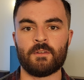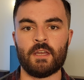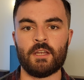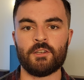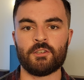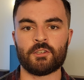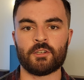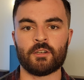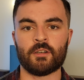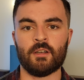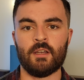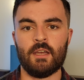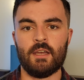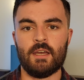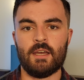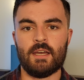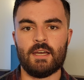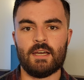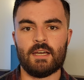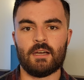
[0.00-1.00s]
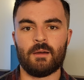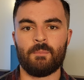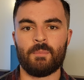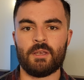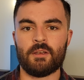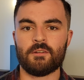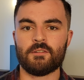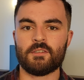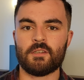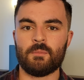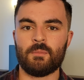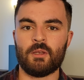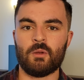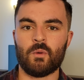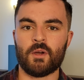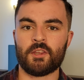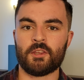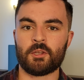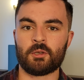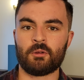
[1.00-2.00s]
nature, appears to be
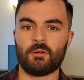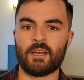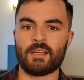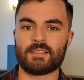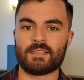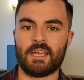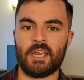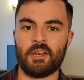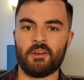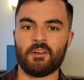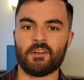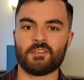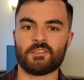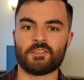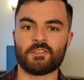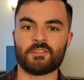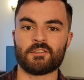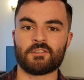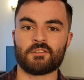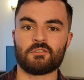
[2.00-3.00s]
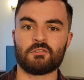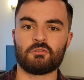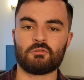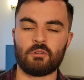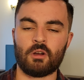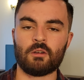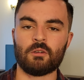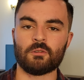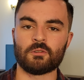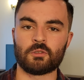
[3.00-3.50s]
what the Grey's characters struggle